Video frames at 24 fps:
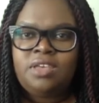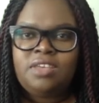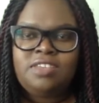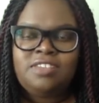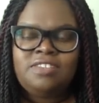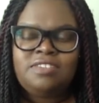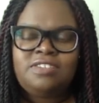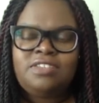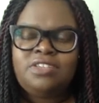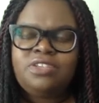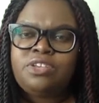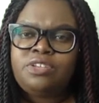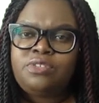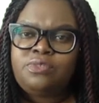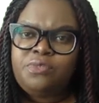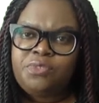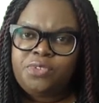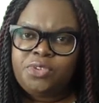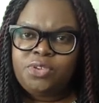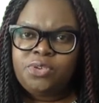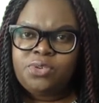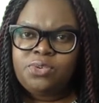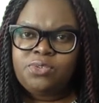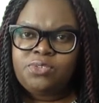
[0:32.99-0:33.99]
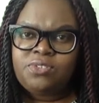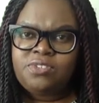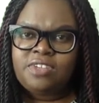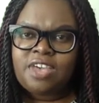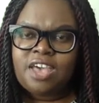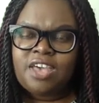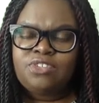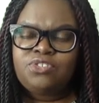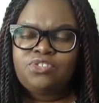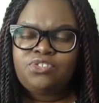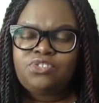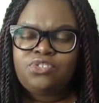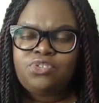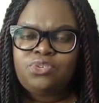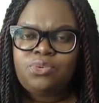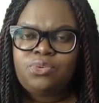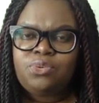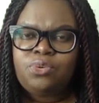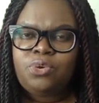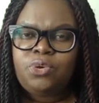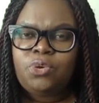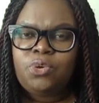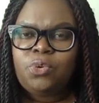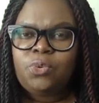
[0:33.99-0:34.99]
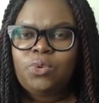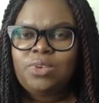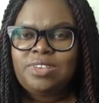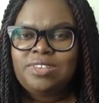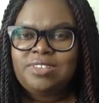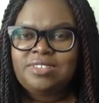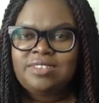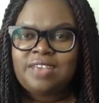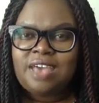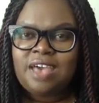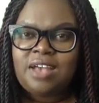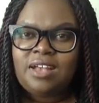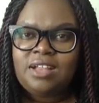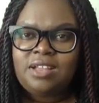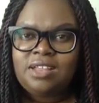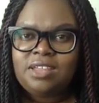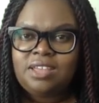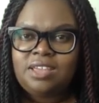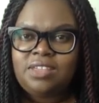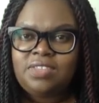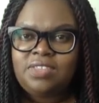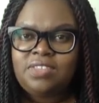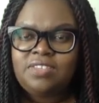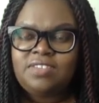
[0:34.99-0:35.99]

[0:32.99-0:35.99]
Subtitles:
still confused as to who exactly